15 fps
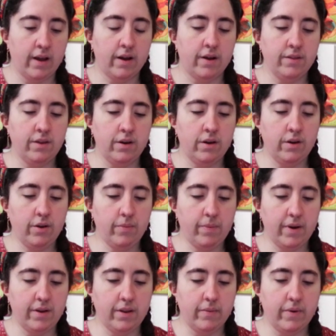continent of
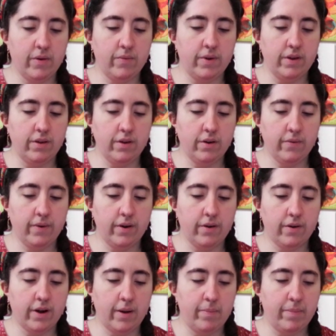Bertame, region of
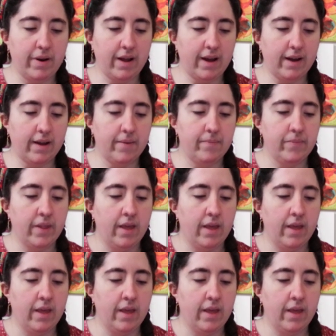Erogas, Praga.